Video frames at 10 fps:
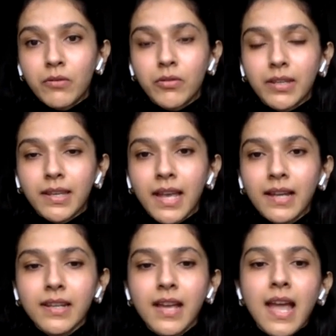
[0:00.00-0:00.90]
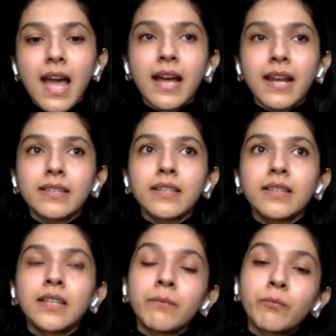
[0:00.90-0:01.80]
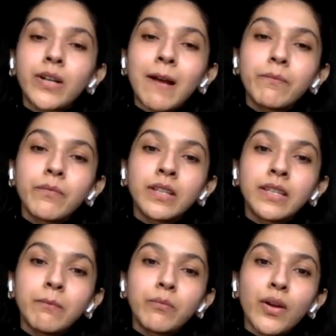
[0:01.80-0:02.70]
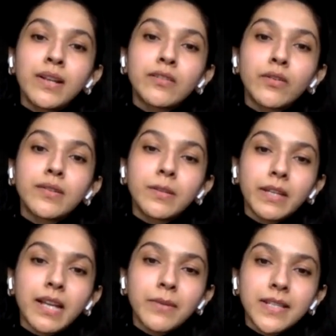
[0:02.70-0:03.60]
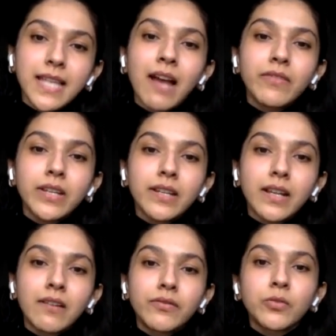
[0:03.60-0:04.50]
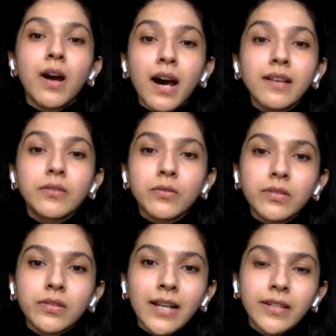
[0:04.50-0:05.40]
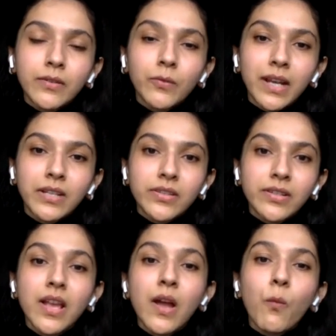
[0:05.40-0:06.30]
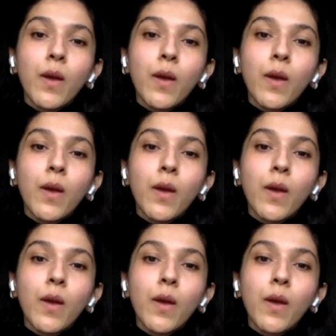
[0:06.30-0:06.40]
are looking at. And I think the employees are also becoming savvy enough to ask those kind of questions